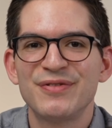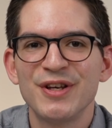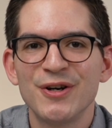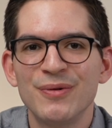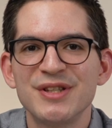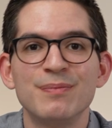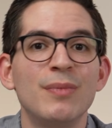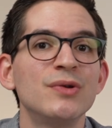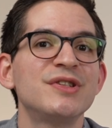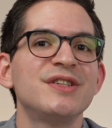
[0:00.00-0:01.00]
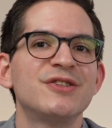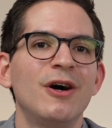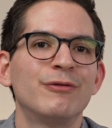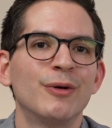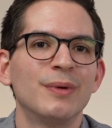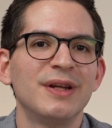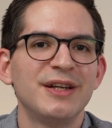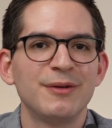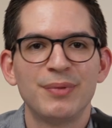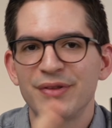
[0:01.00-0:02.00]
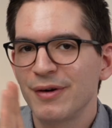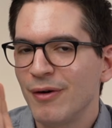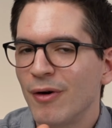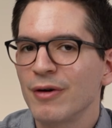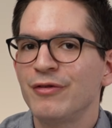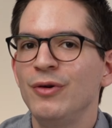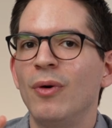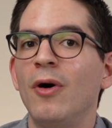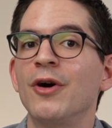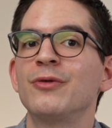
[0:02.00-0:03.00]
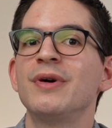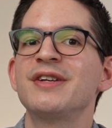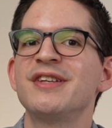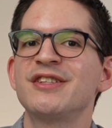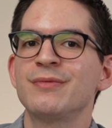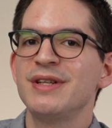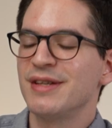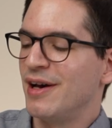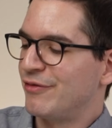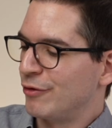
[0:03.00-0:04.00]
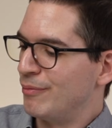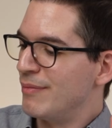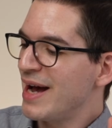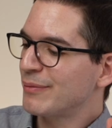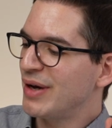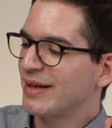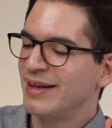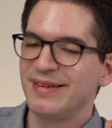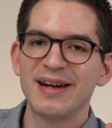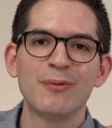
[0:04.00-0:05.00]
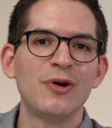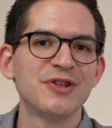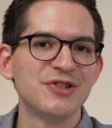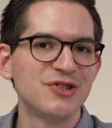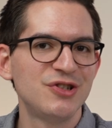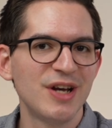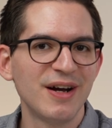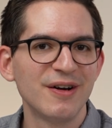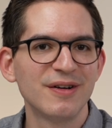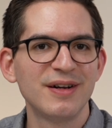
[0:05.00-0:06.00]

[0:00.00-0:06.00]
video is mostly software related, but there are a few hardware accessories from MacBack that I want to share.